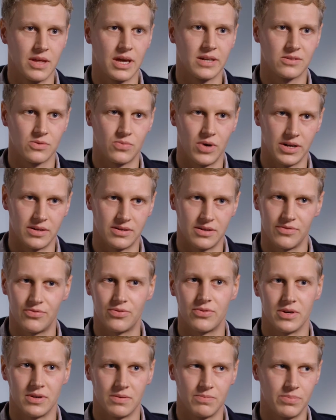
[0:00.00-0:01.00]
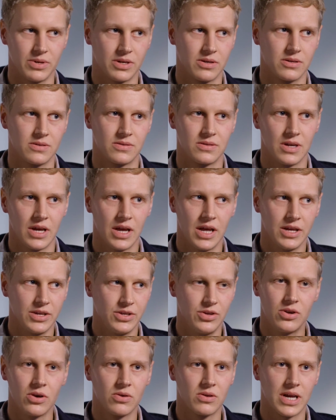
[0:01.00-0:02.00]
that's quite different because
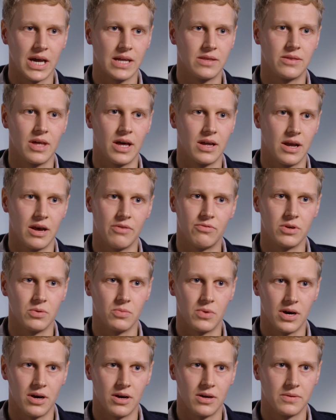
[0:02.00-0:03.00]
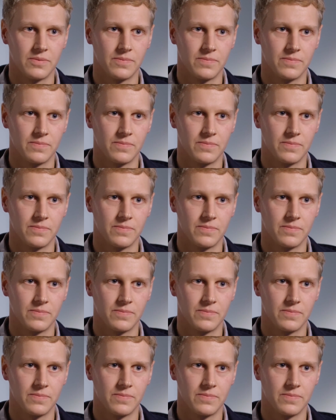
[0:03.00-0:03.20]
you don't get that everywhere.